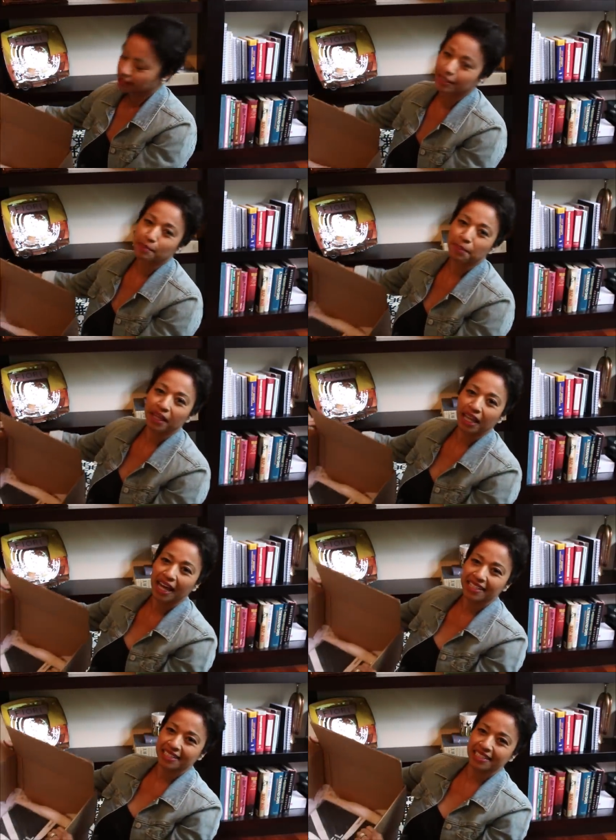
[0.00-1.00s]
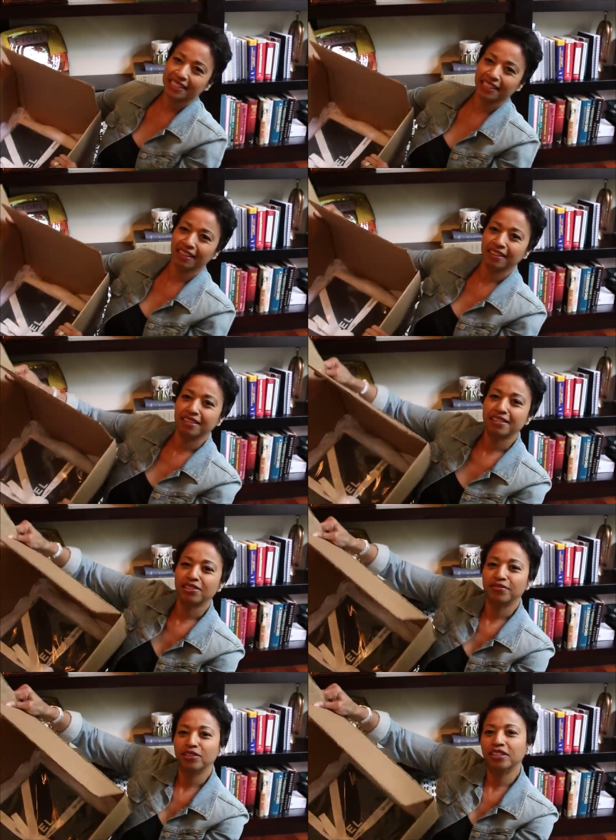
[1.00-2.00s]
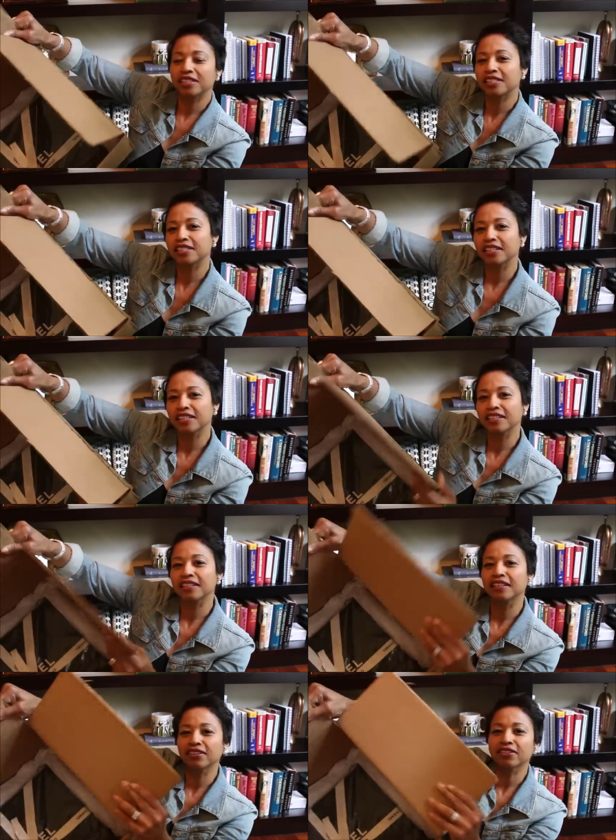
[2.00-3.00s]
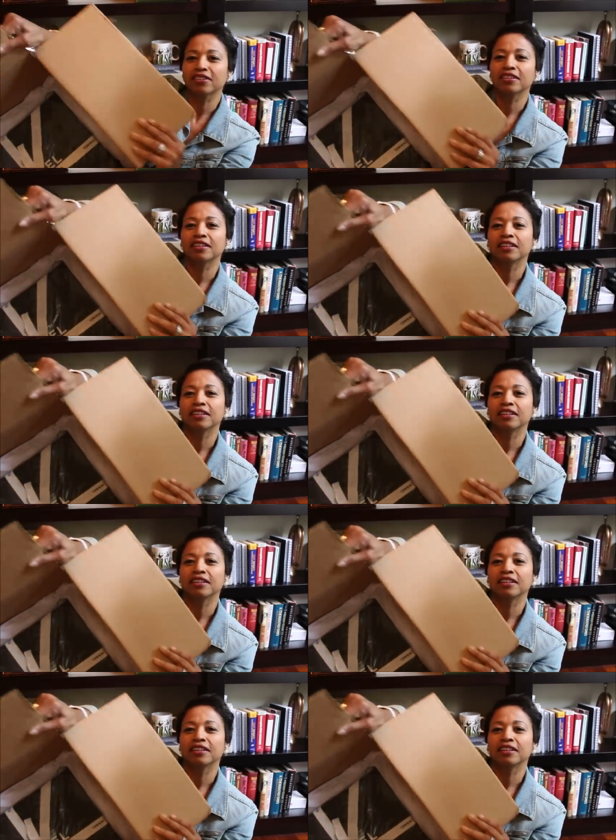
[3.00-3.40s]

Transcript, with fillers: it in plastic. So if you can see in here,